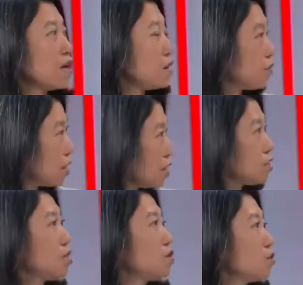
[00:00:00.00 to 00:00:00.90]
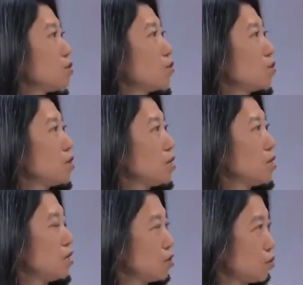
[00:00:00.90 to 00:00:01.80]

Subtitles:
And the ACU is